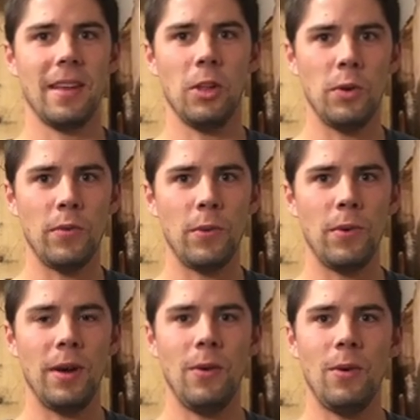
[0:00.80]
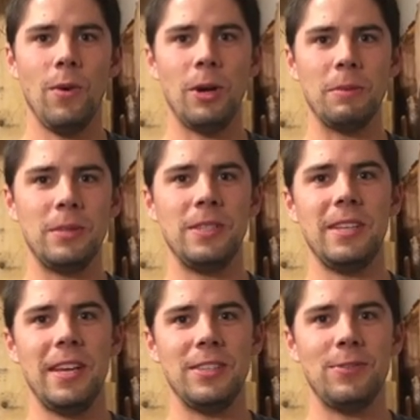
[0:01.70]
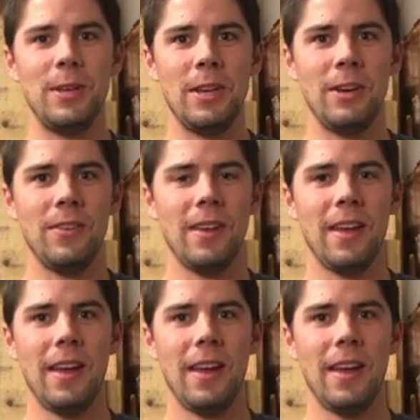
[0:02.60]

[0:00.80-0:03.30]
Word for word: Hello everyone, welcome to today's video,